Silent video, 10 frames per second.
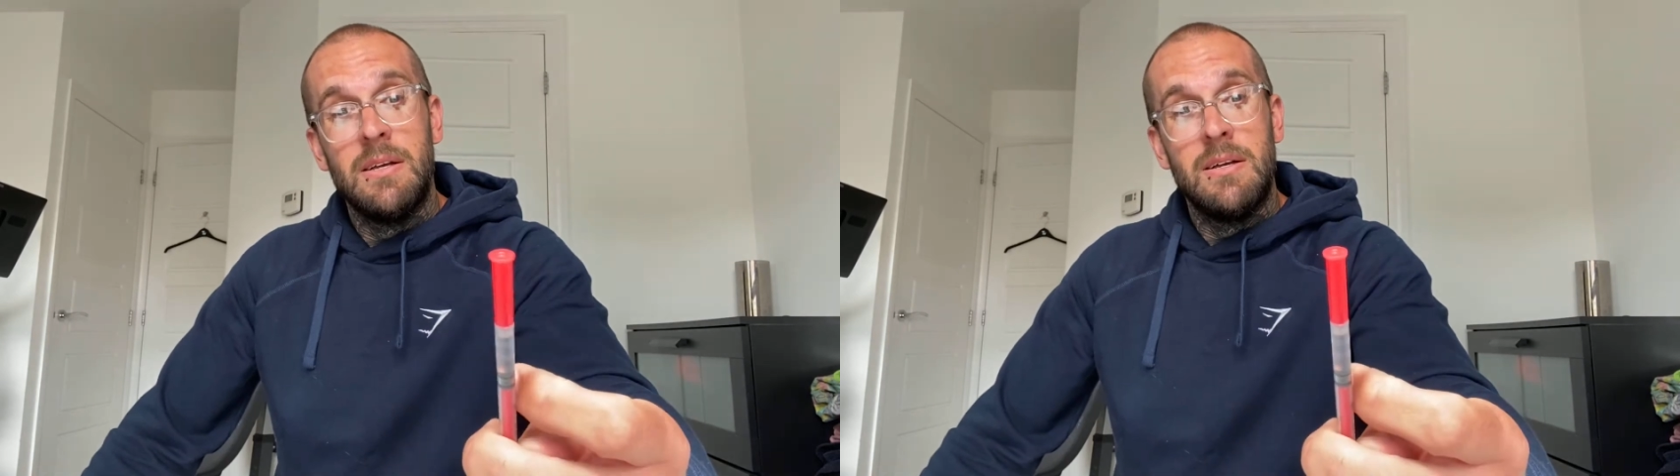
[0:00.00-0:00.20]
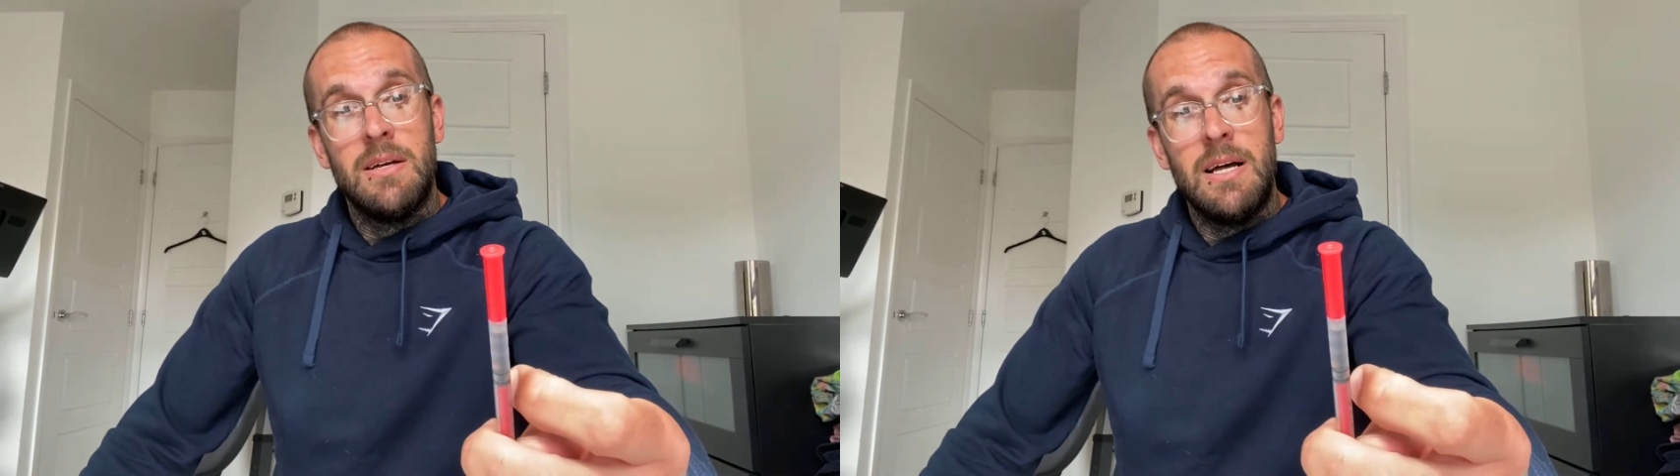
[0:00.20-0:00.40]

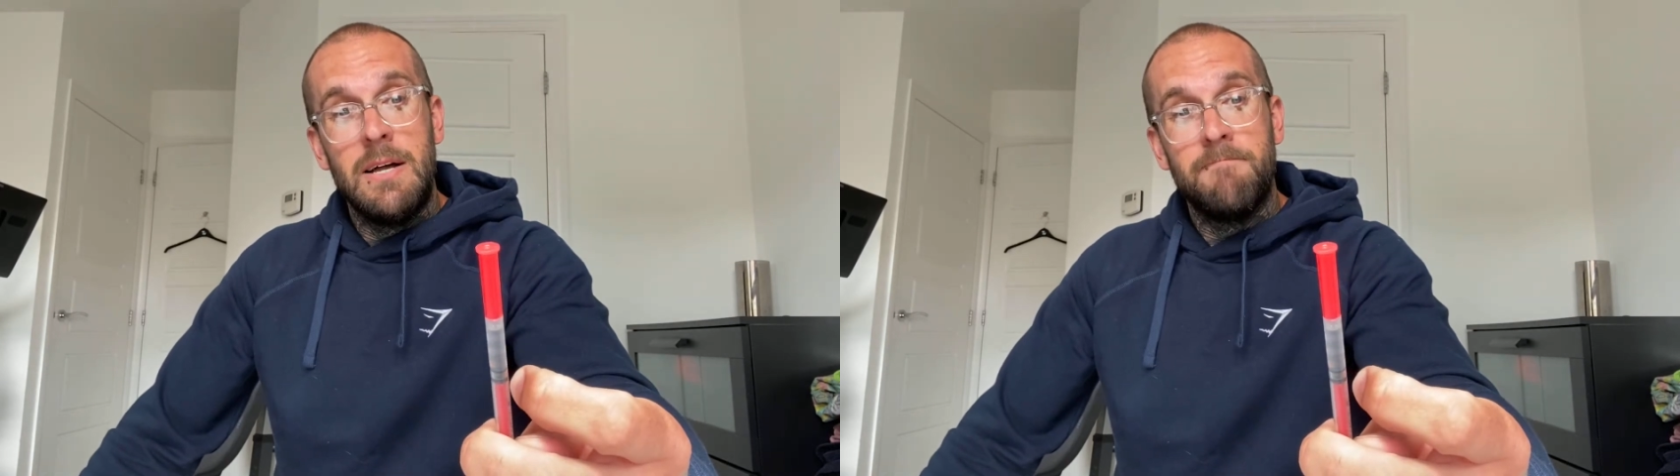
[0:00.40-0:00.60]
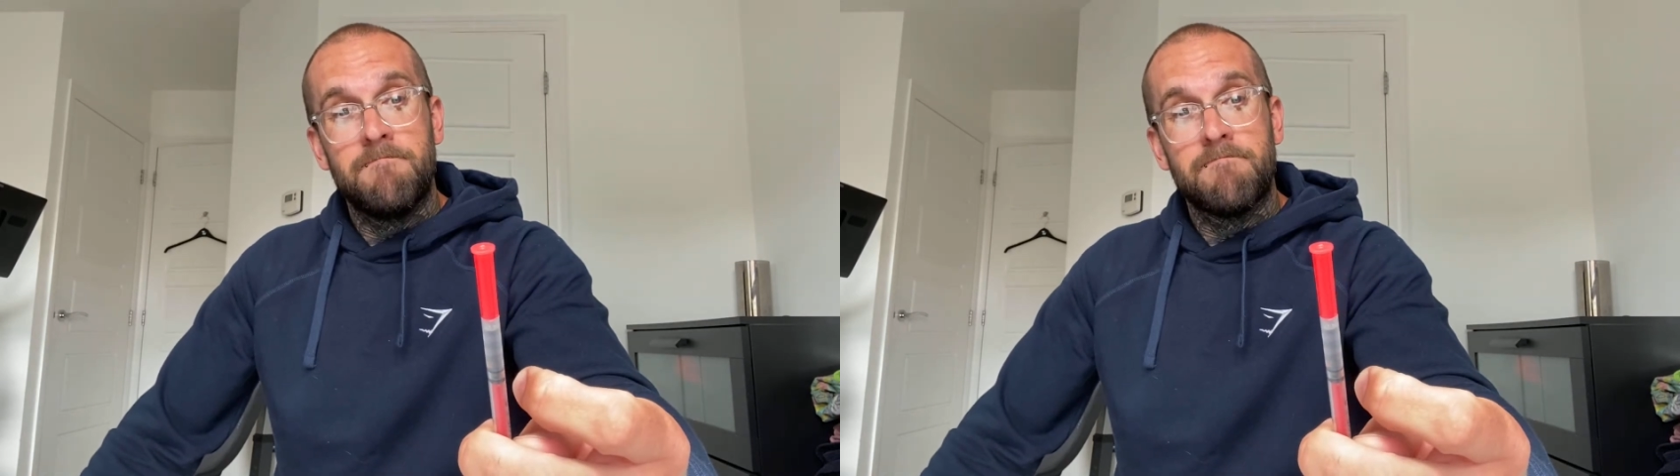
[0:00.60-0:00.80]

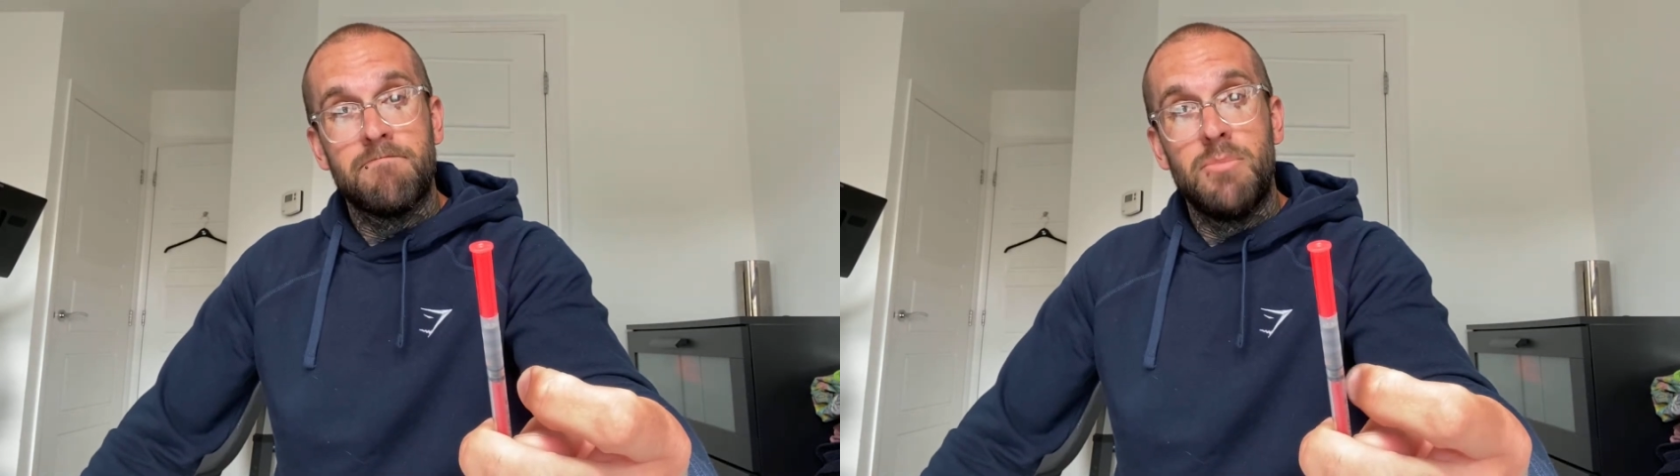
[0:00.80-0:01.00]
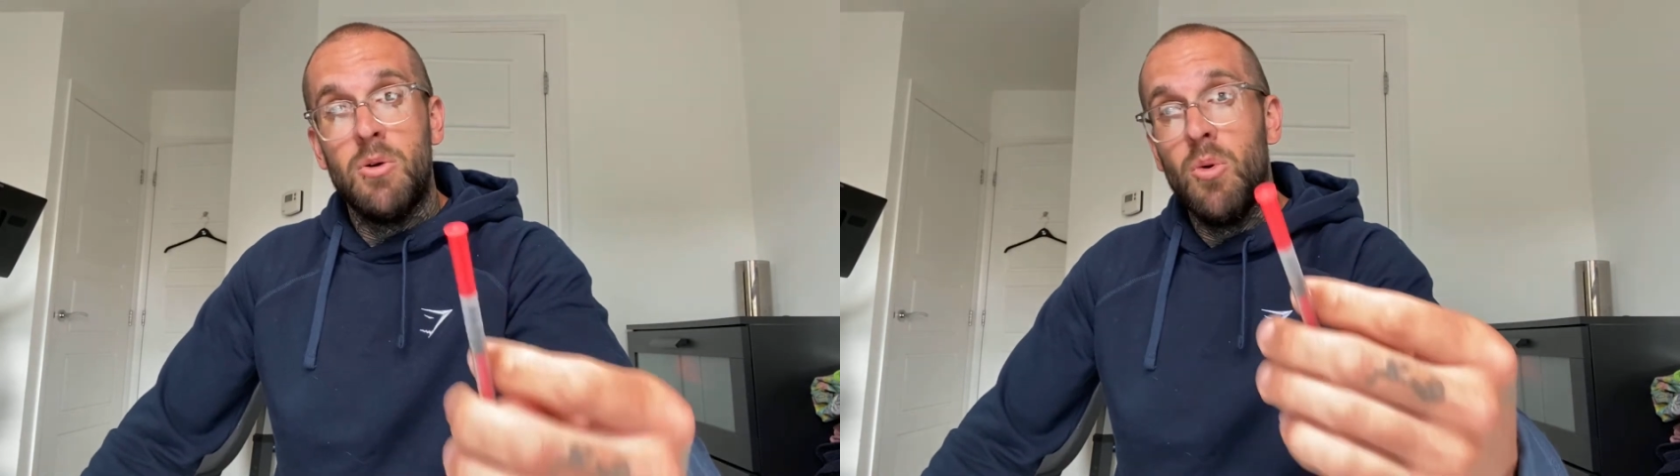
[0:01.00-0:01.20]

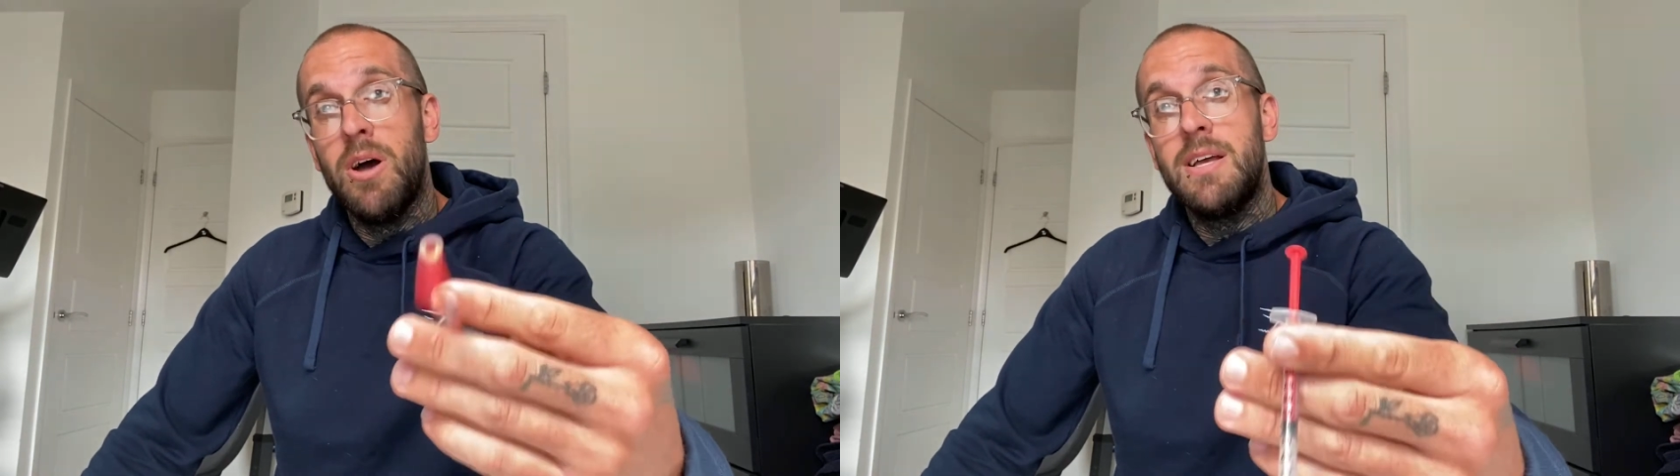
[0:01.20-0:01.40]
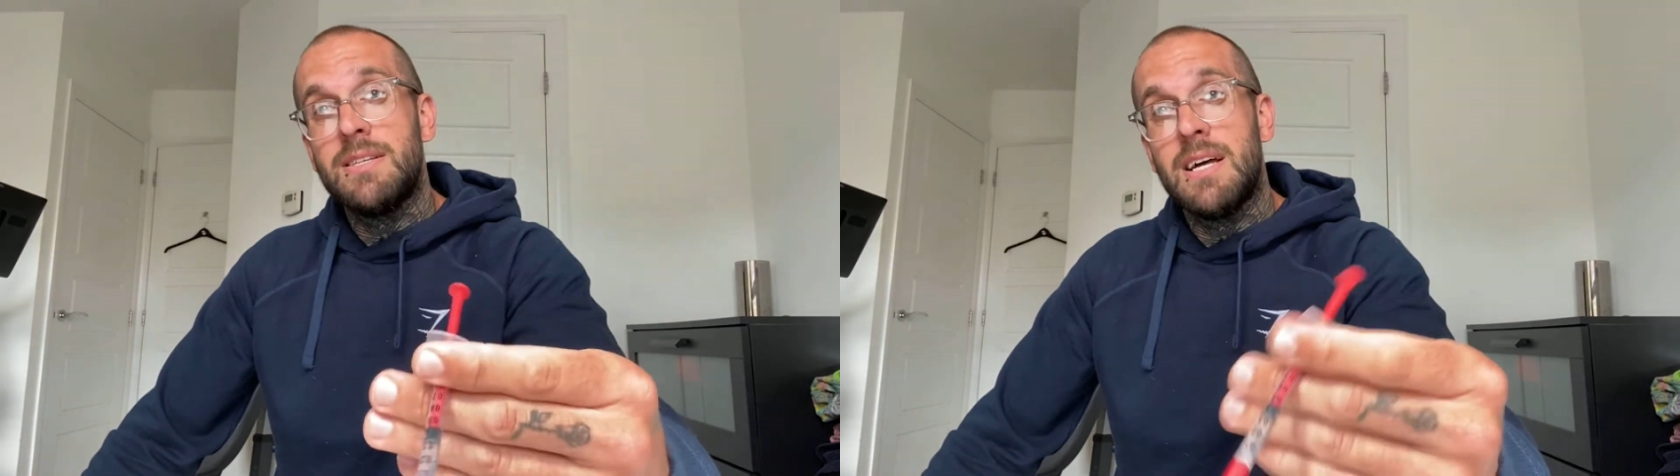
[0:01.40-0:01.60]
But what
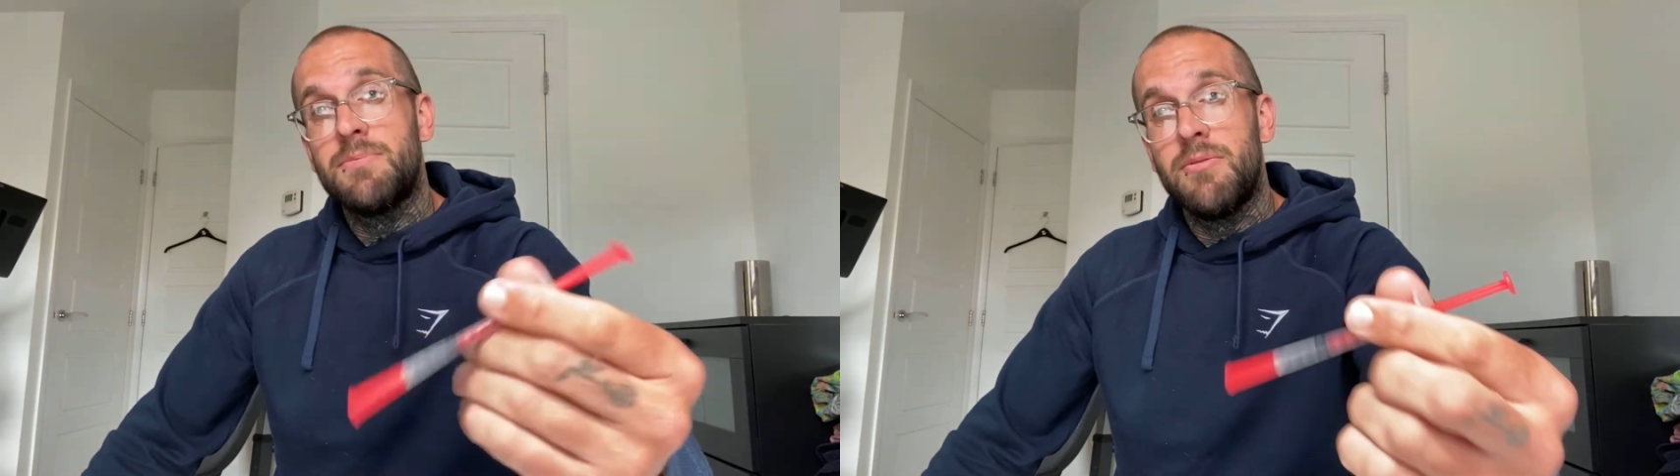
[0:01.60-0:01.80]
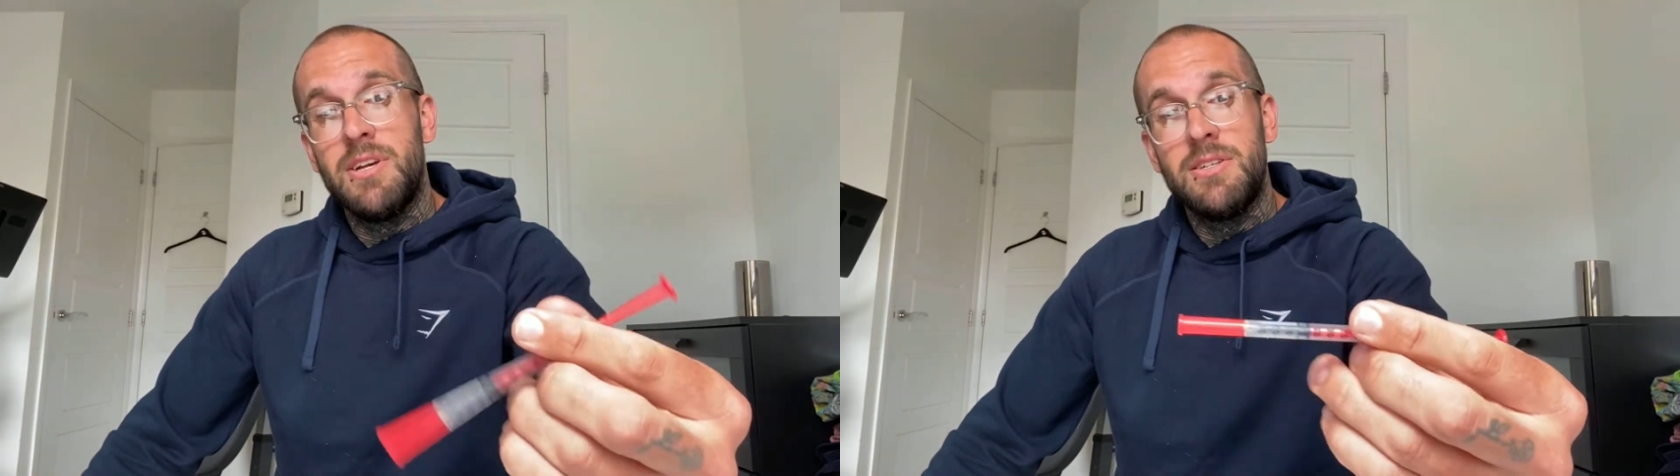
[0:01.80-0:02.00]
is
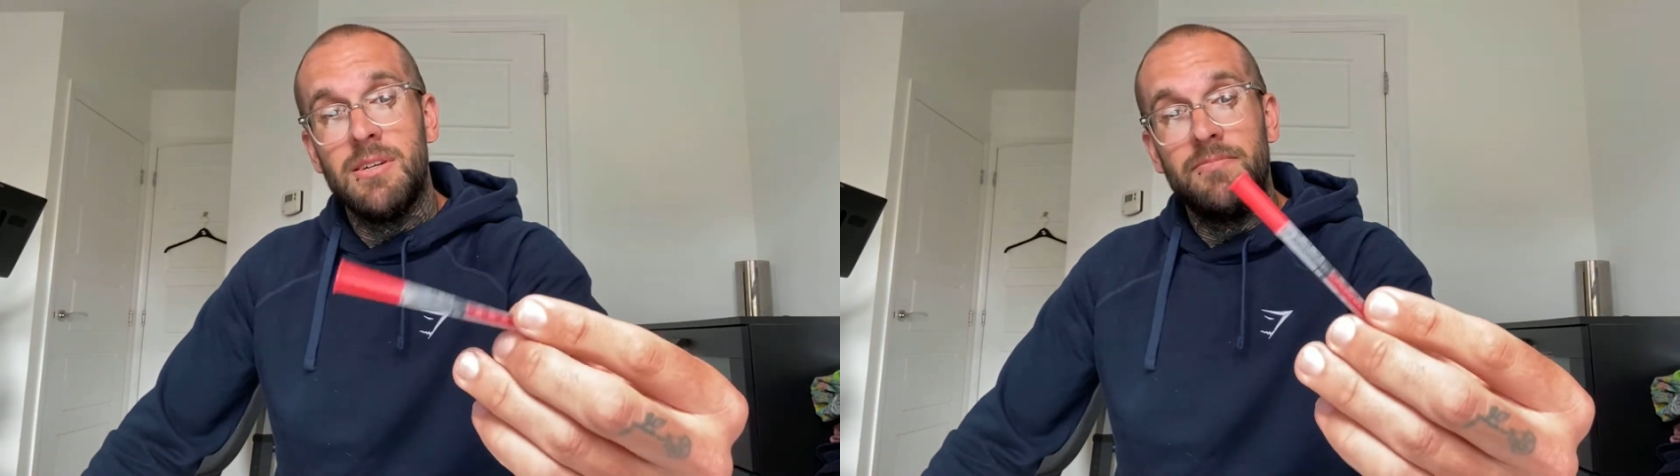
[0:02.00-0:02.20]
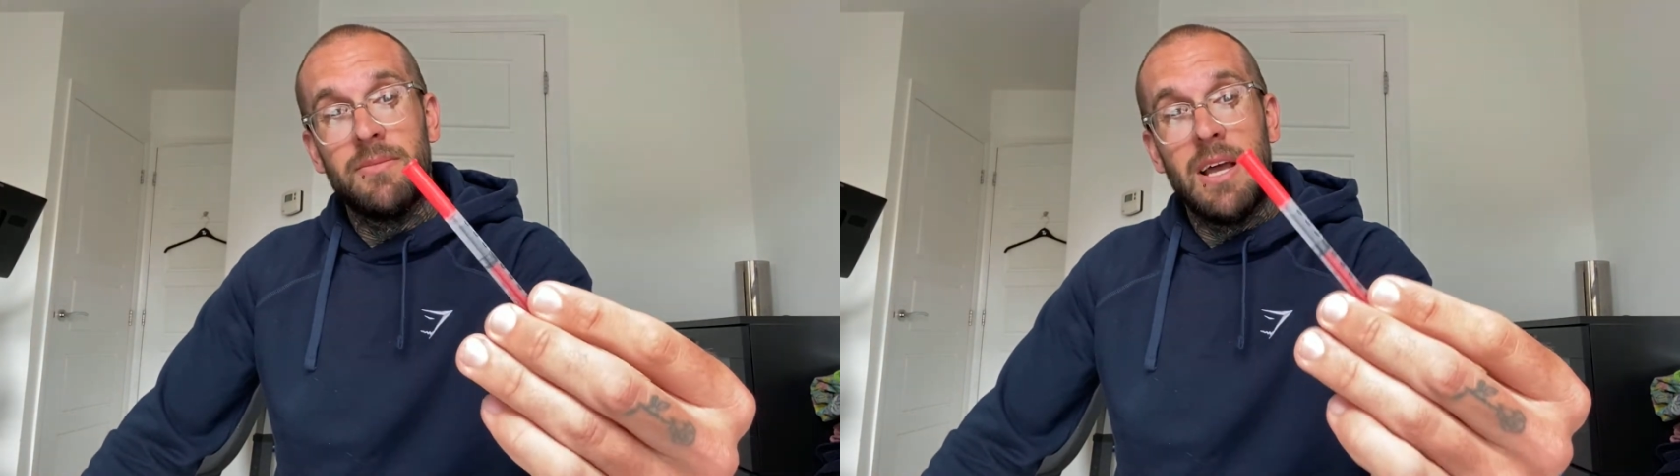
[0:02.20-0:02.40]
aspiration?